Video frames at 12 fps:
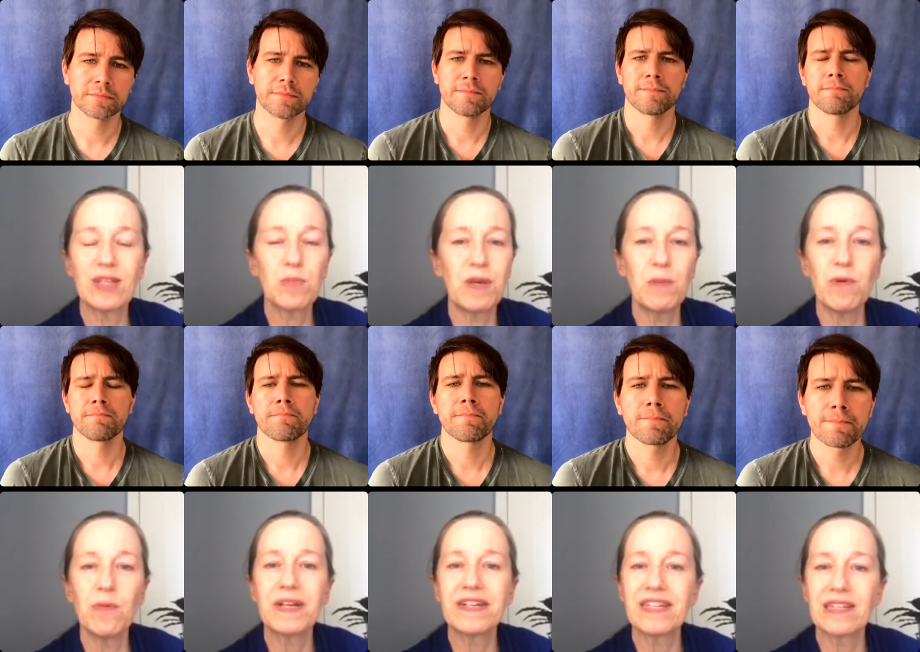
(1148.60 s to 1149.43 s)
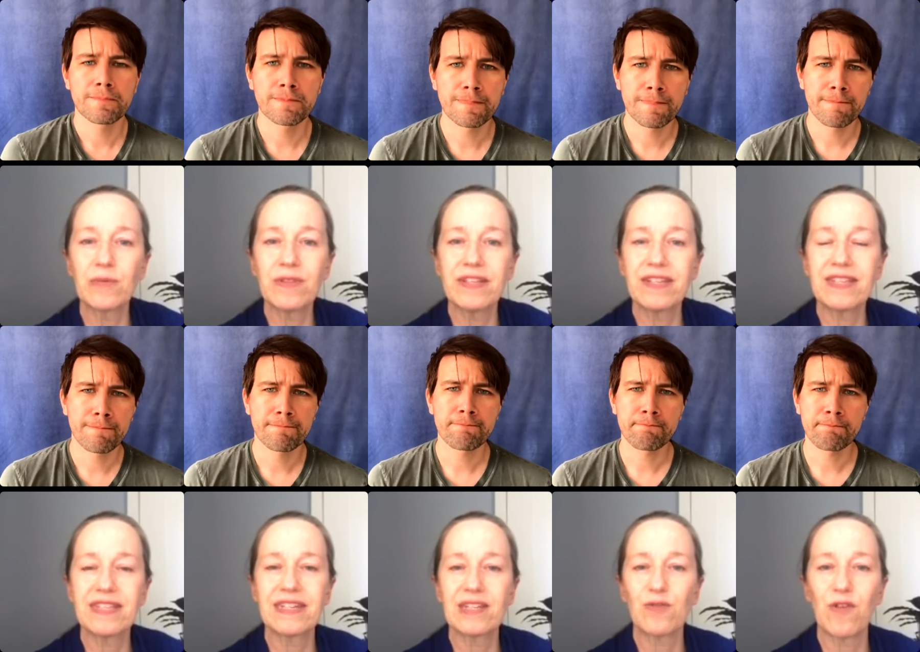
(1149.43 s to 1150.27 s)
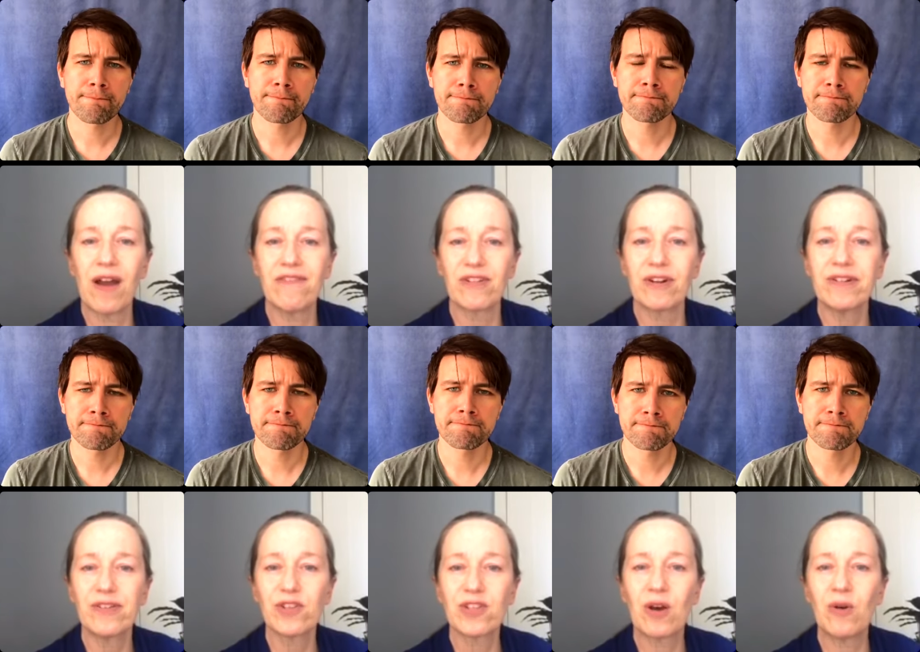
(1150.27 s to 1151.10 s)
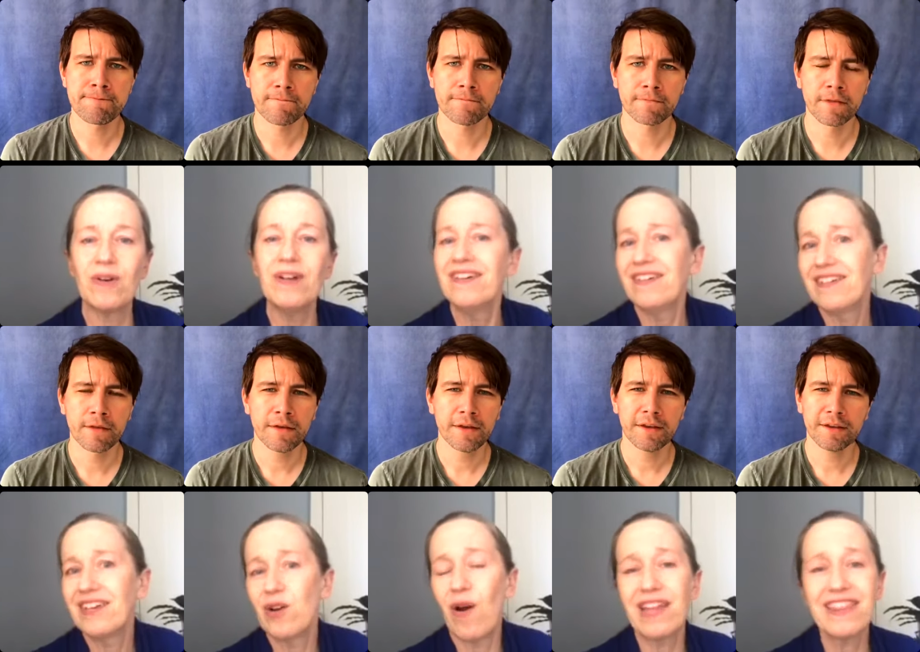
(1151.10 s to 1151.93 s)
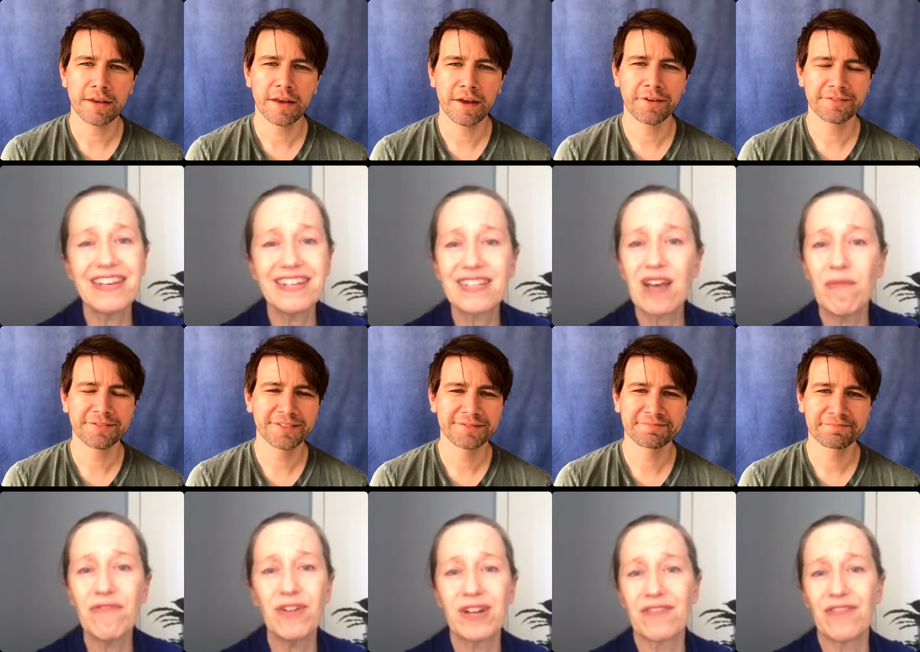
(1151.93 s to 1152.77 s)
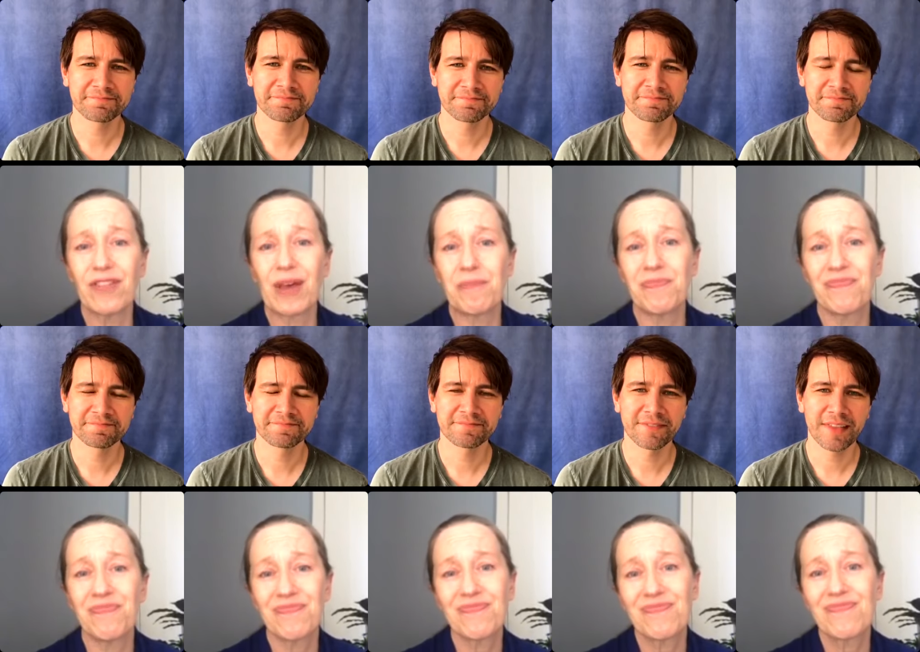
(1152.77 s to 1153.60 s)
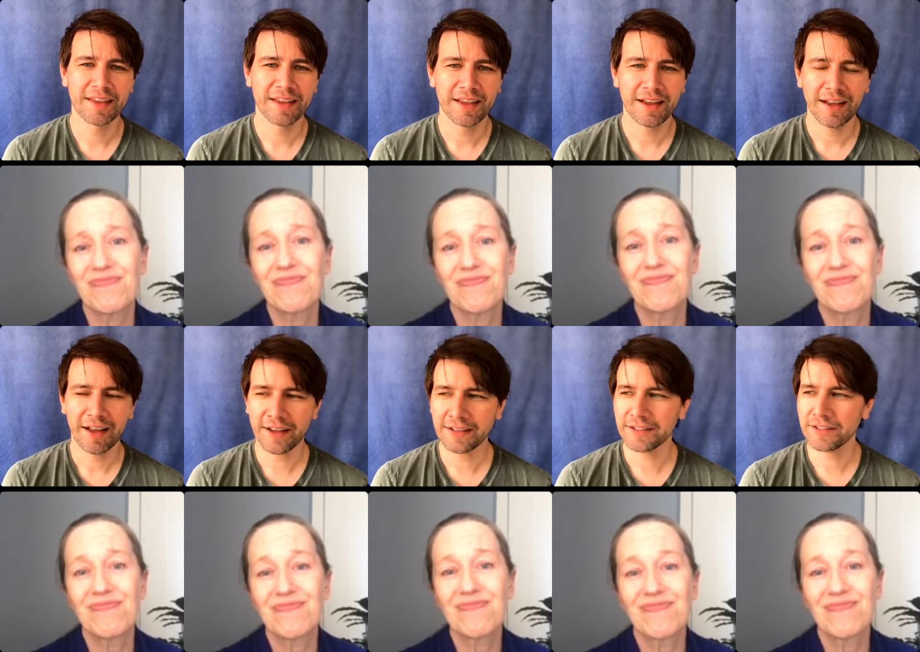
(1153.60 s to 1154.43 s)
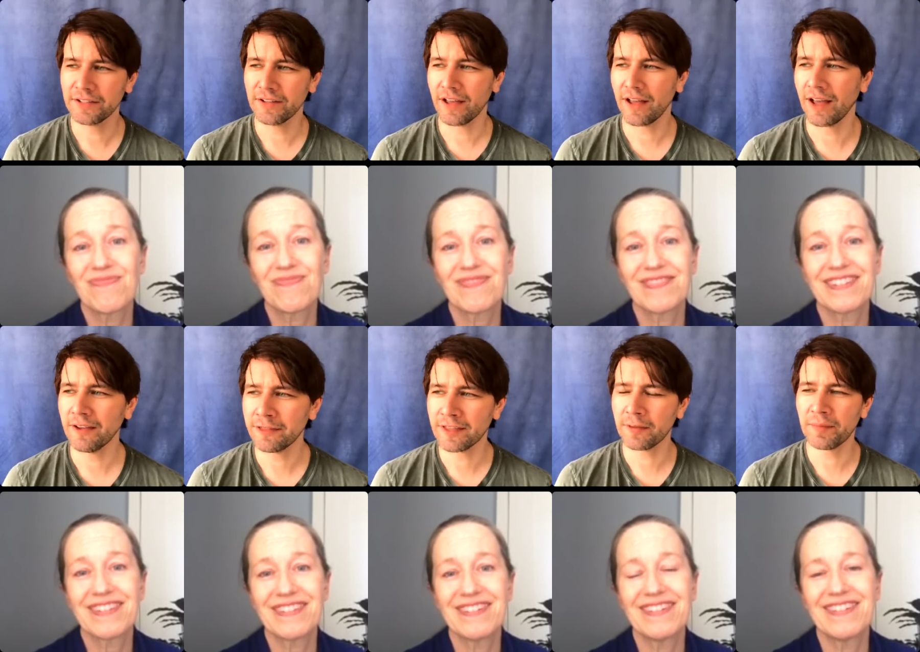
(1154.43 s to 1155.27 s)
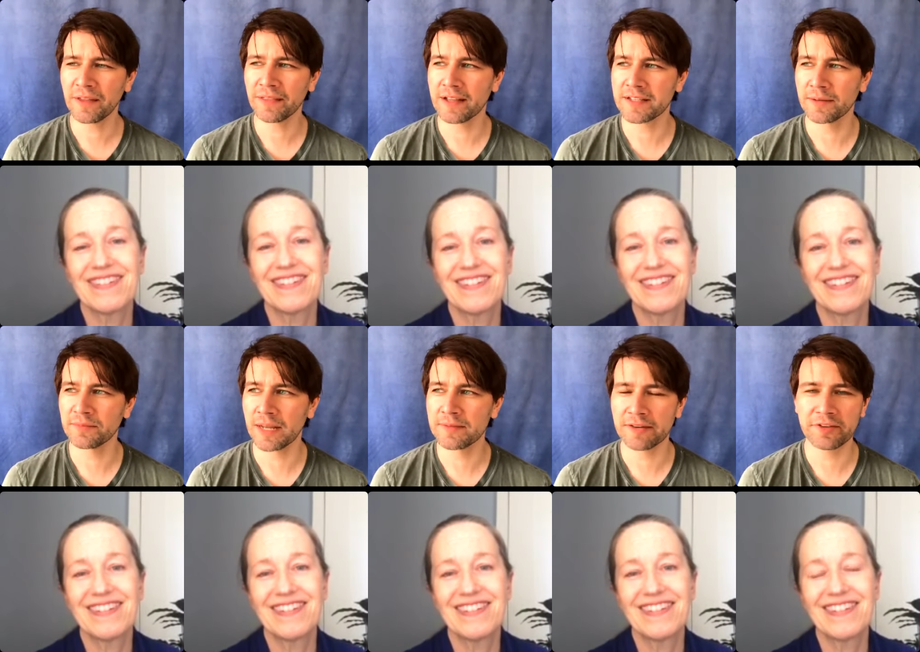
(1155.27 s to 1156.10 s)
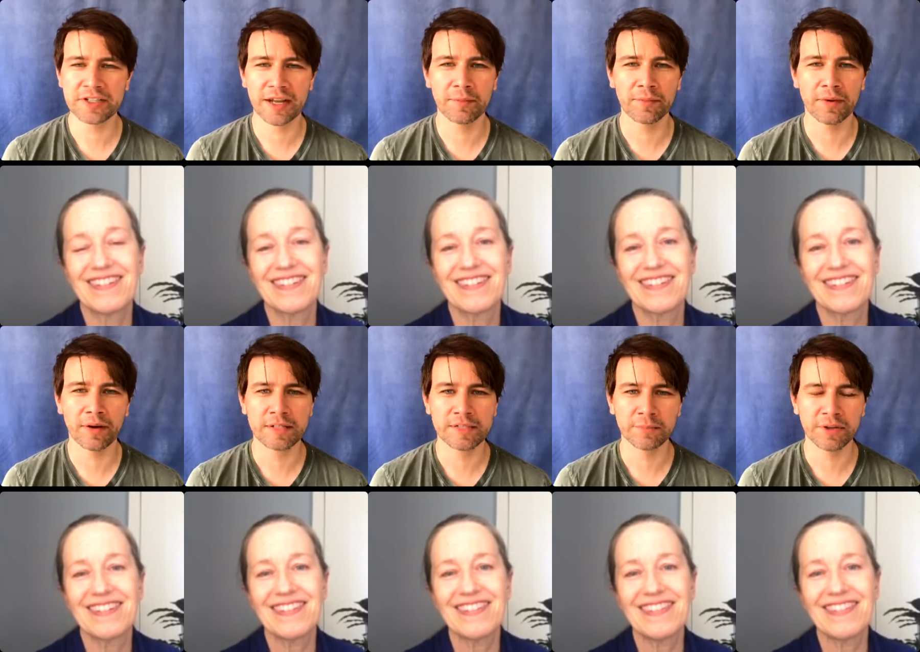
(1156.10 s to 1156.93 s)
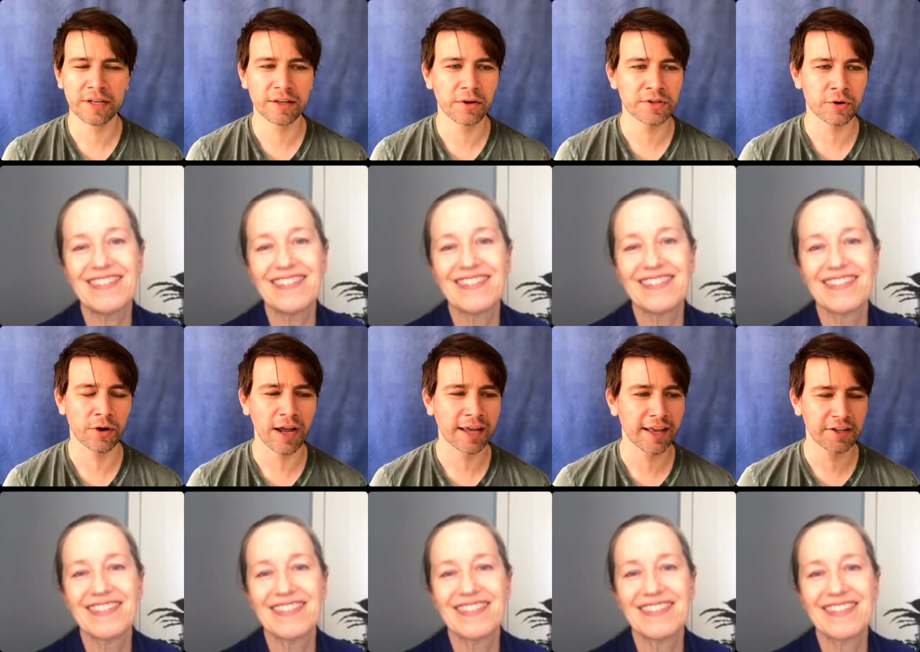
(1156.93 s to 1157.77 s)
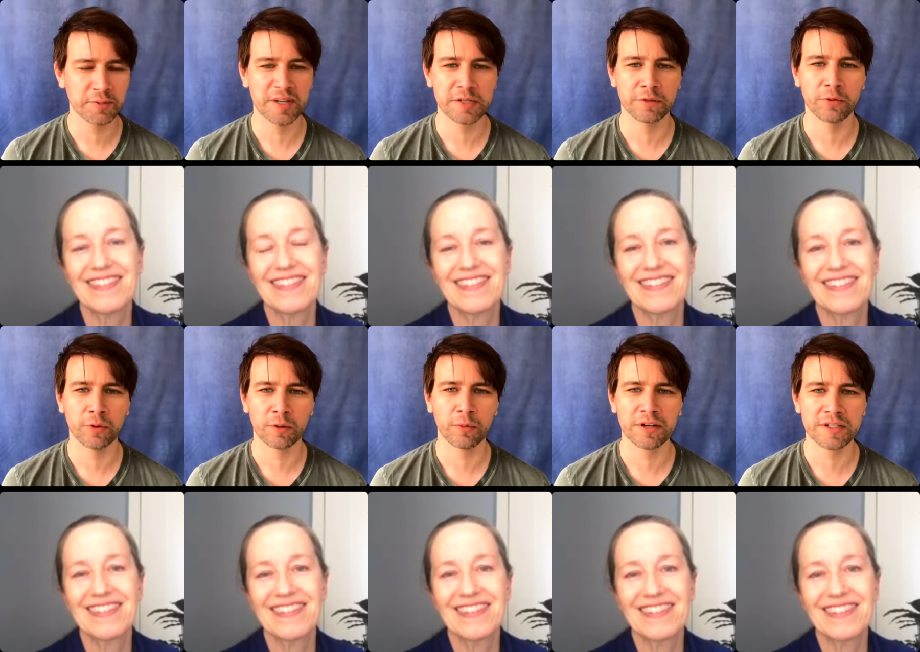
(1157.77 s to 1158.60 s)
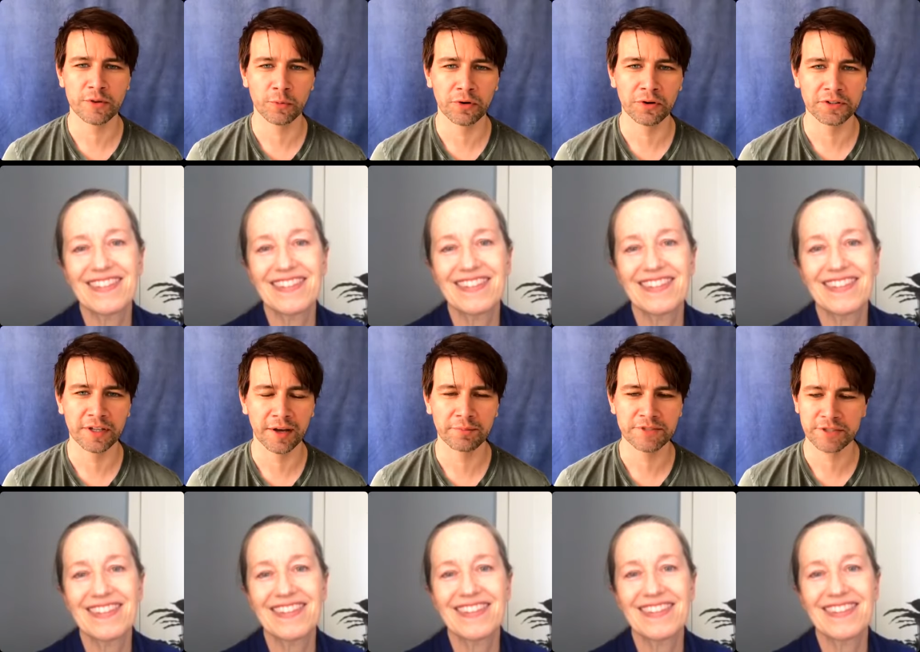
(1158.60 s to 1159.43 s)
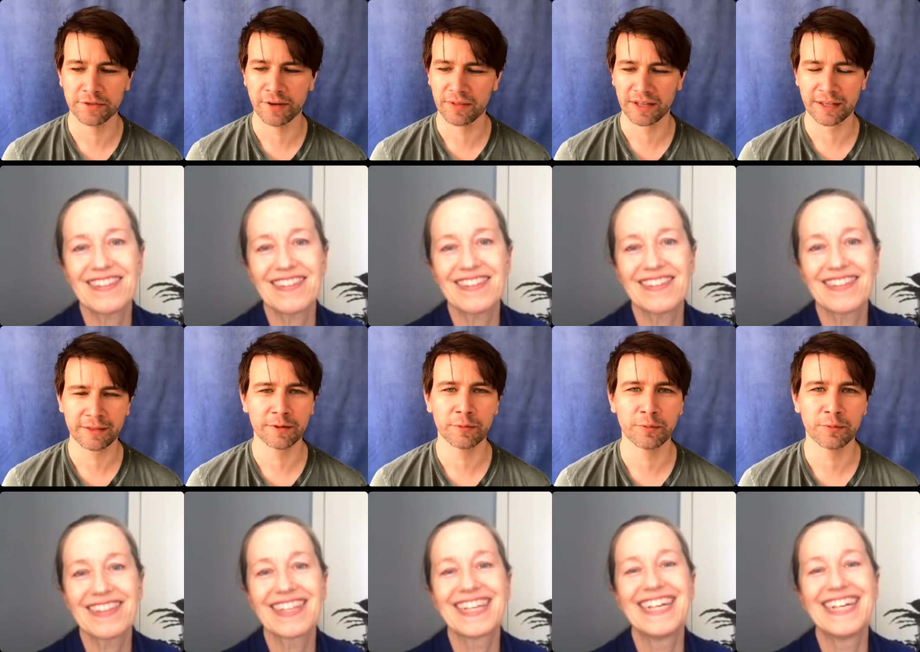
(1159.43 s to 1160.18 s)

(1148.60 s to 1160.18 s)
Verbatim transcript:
Speaker 1: it's people have been dealing with these things forever so you know i think yeah. it's comforting
Speaker 2: I, I think about that sometimes. Every time uh, somebody goes, or I catch myself going, "What does the world come to?" I'm like, I think